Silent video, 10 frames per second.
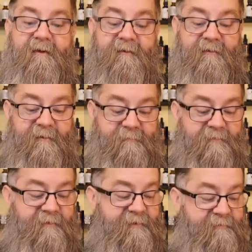you know, it's a
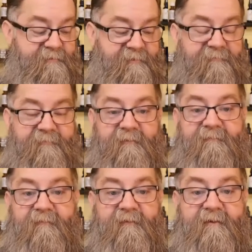pretty good deal for
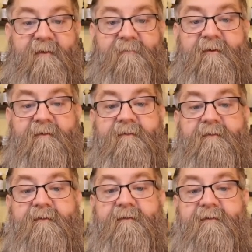the combo
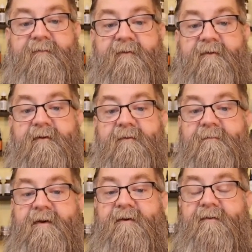for oil,
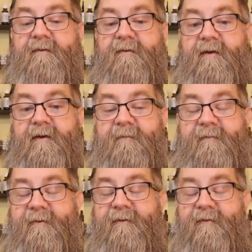butter,
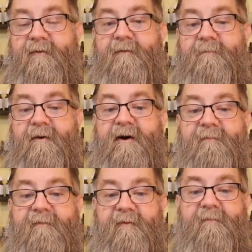oil,
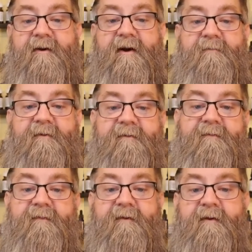balm, soap
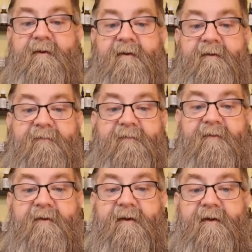combo
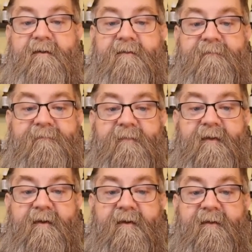for,
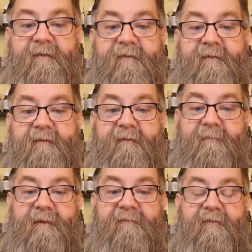you know,
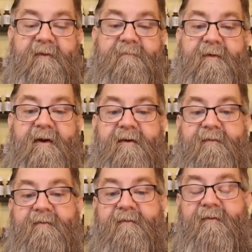about $40.
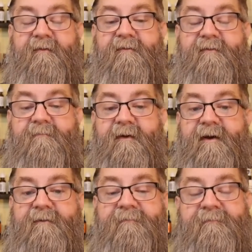So it's not too
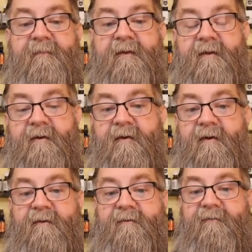bad.
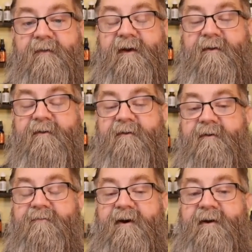So if you like, you
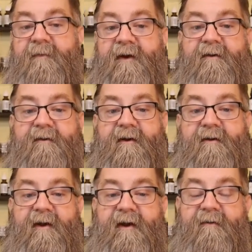know, try them out.
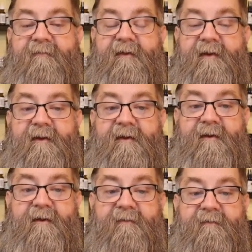I'll have
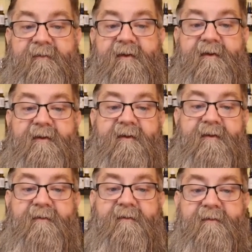his link
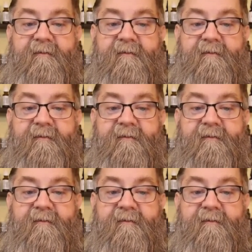in